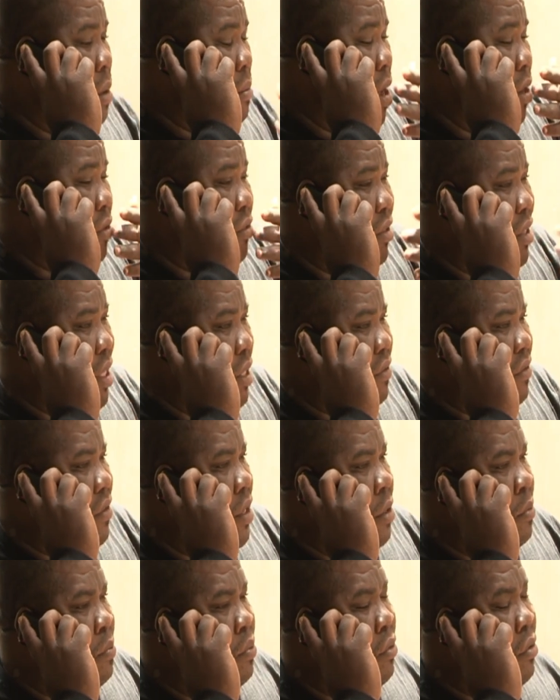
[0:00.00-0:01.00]
my mouth, they
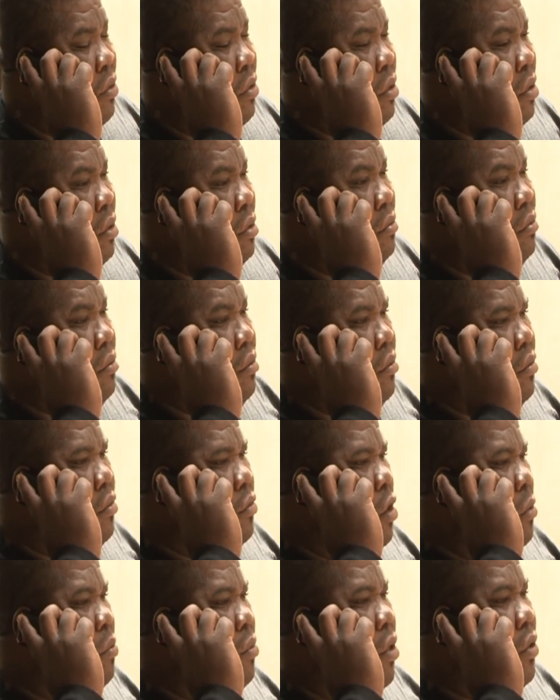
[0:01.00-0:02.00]
sleep.
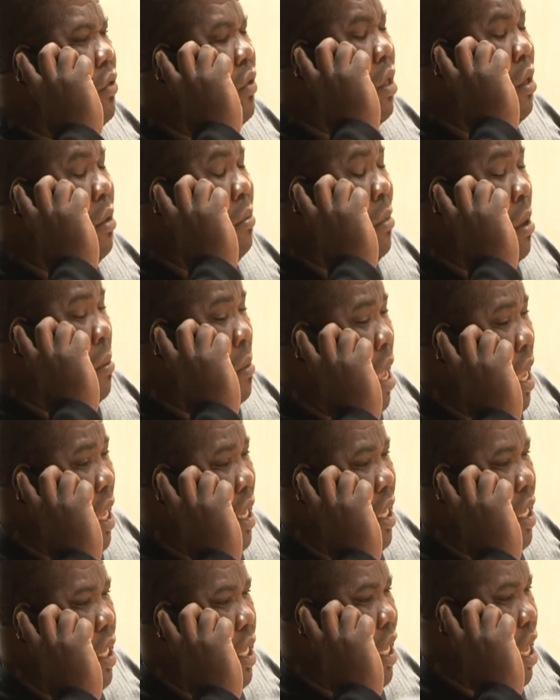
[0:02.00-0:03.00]
But
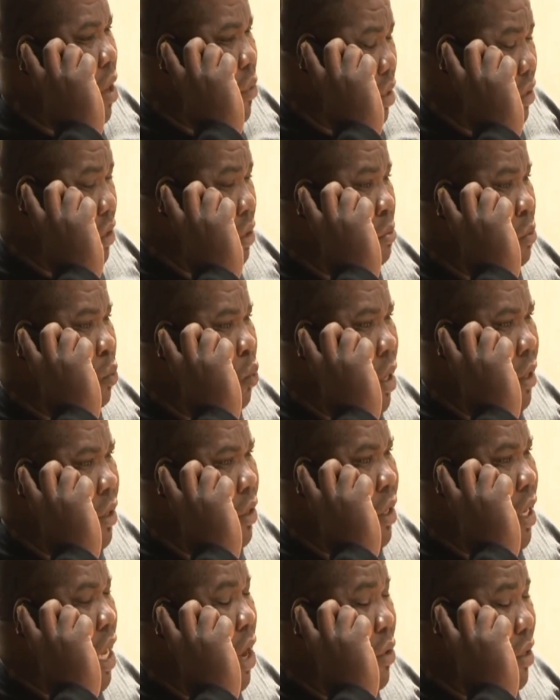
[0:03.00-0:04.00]
Mama, you get with him
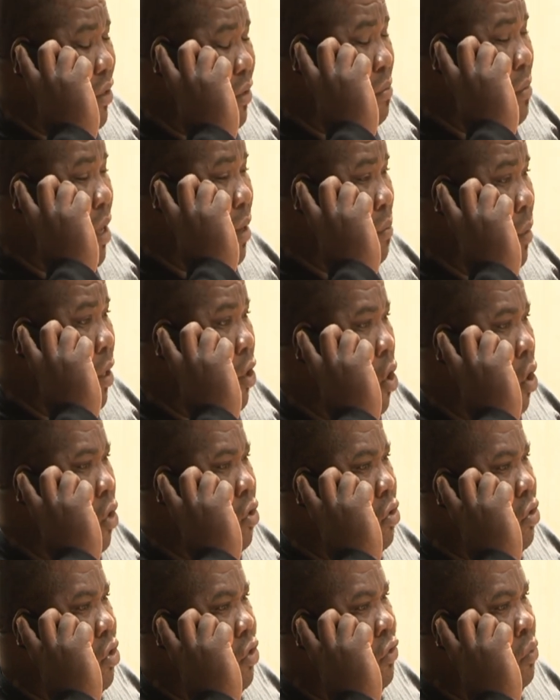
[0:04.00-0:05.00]
with you get with him make me
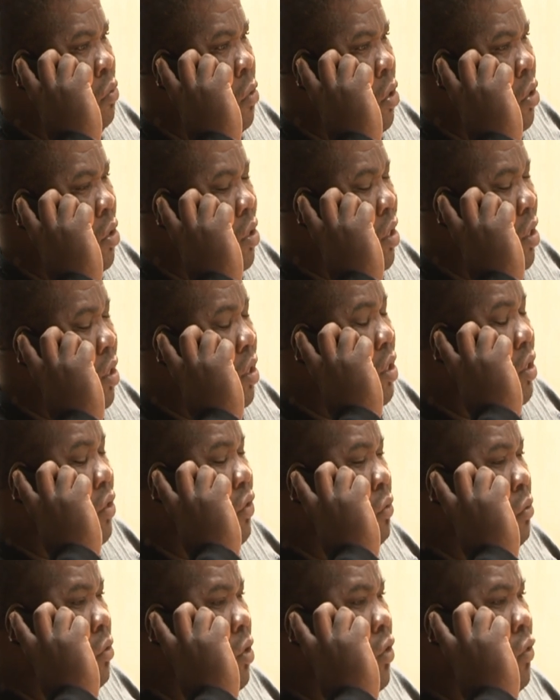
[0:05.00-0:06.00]
call you this
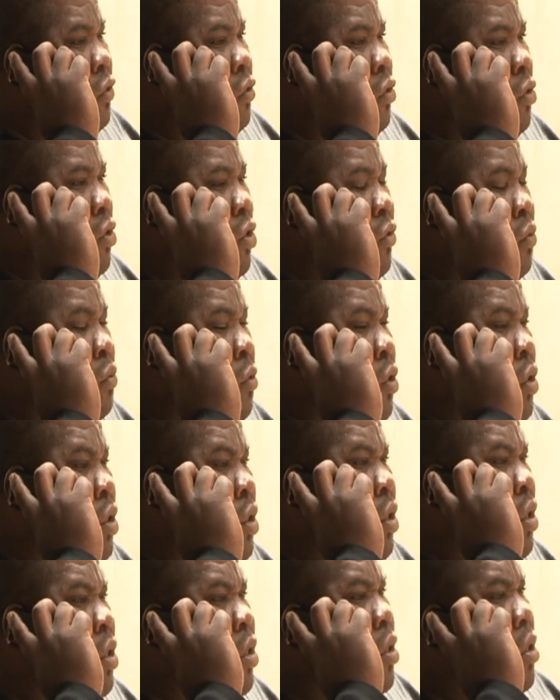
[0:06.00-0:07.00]

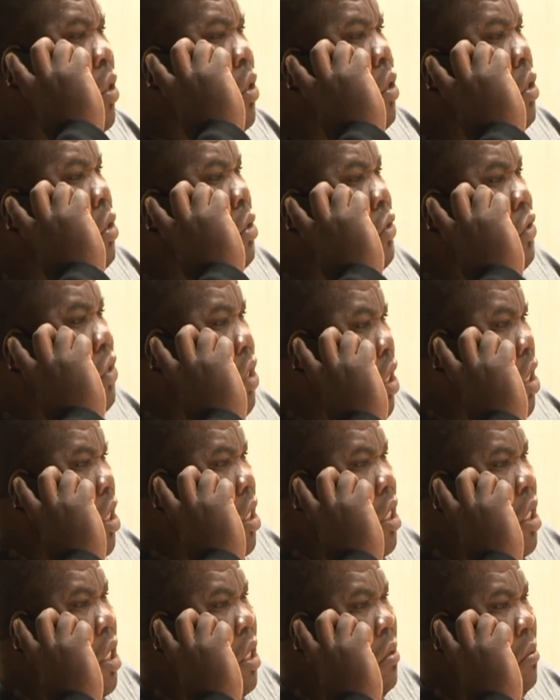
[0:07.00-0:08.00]
morning.
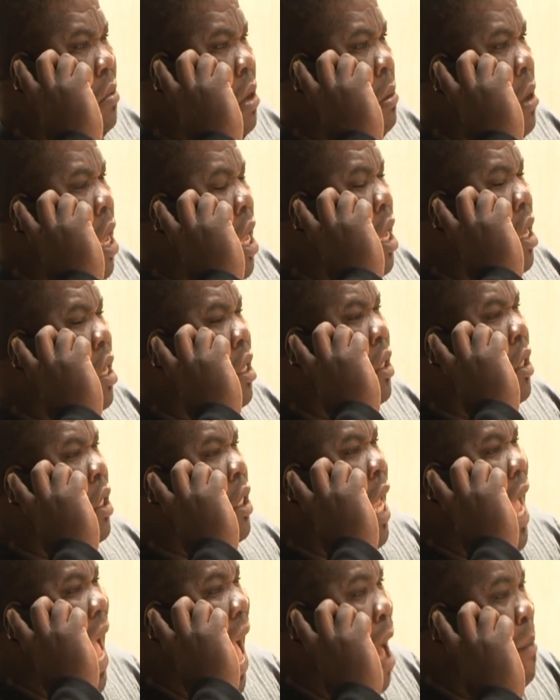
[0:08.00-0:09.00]
See, Mama,
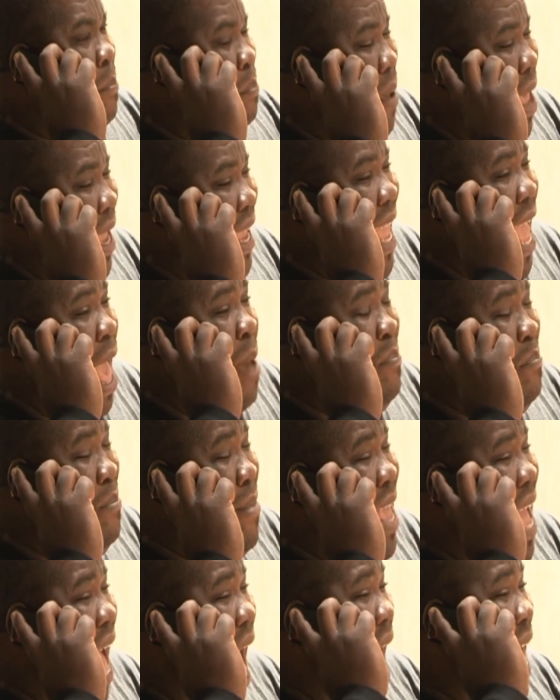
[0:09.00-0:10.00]
I beg, help
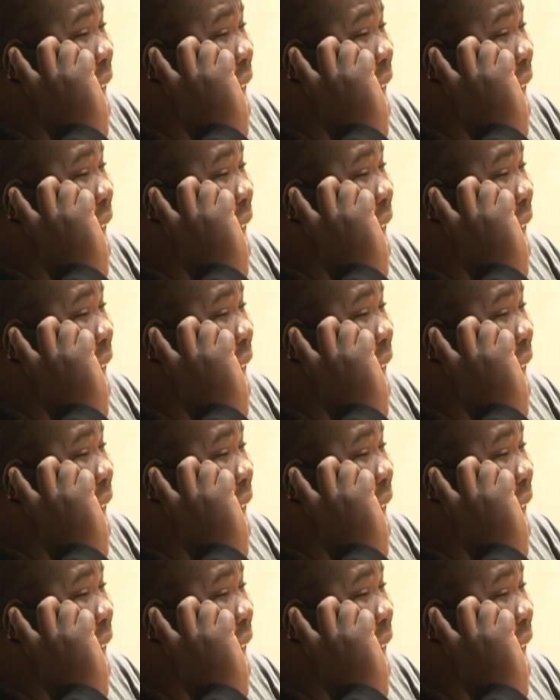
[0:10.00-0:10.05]
me